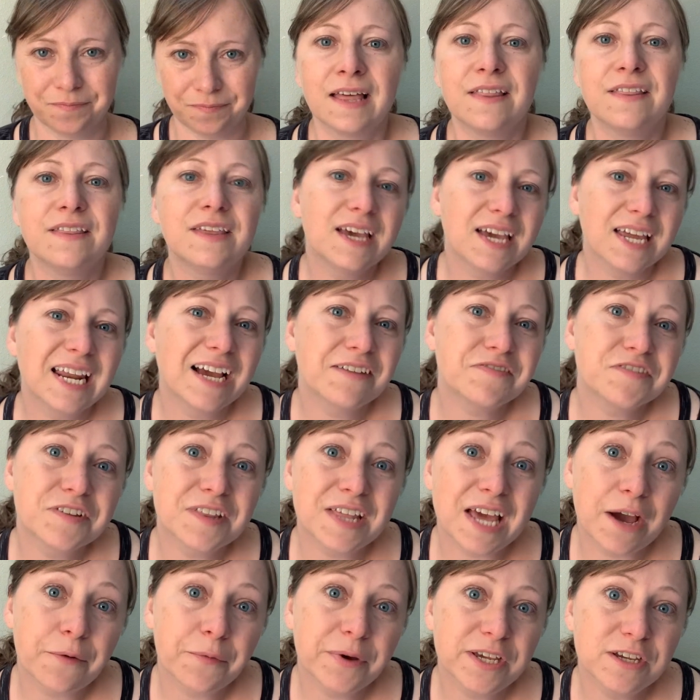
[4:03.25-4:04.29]
Then after
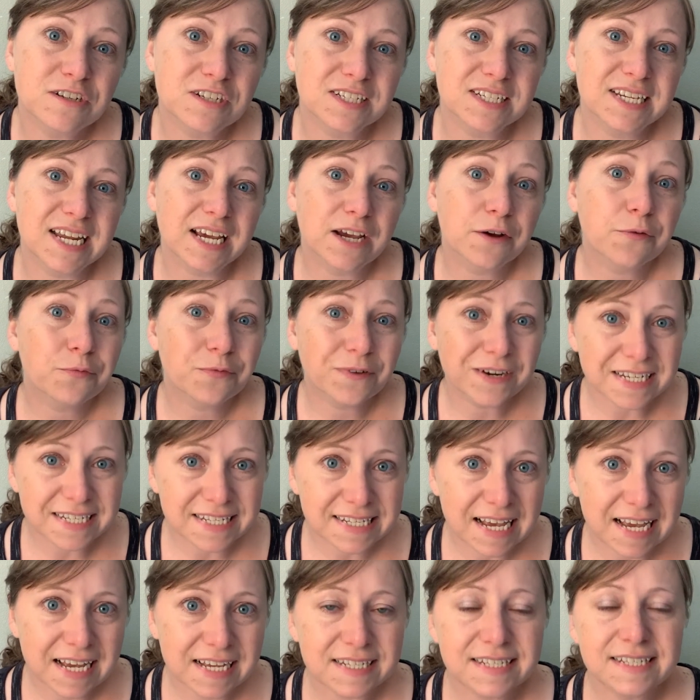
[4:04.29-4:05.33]
that, we usually take a
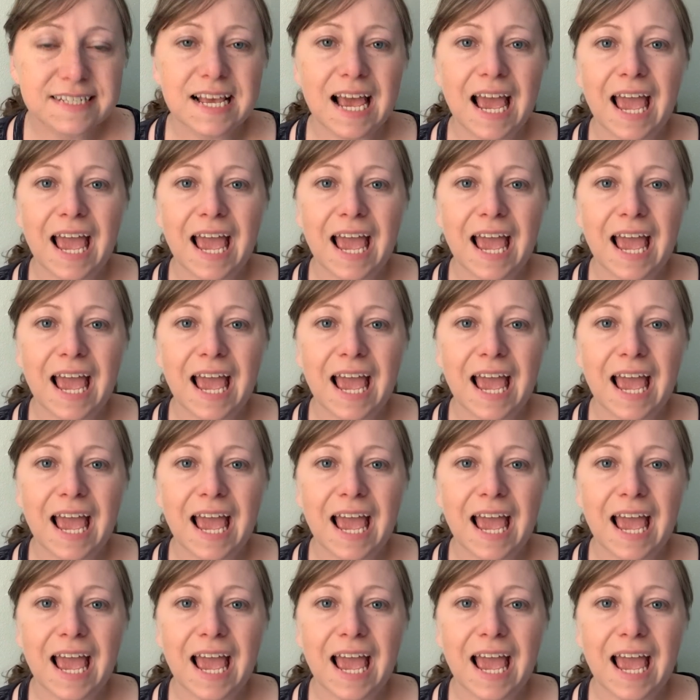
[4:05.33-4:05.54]
recess